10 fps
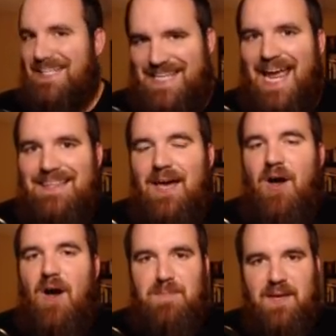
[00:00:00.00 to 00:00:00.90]
take that
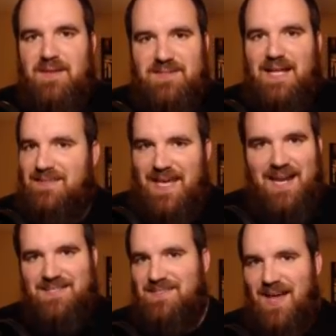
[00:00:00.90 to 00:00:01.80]
off, because that
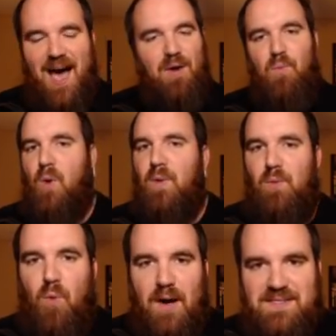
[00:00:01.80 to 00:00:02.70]
is not what we
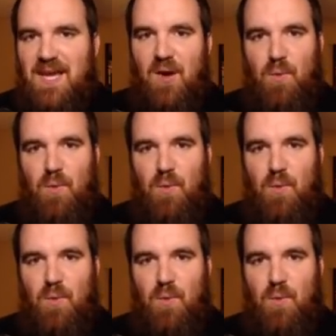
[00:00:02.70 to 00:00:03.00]
want.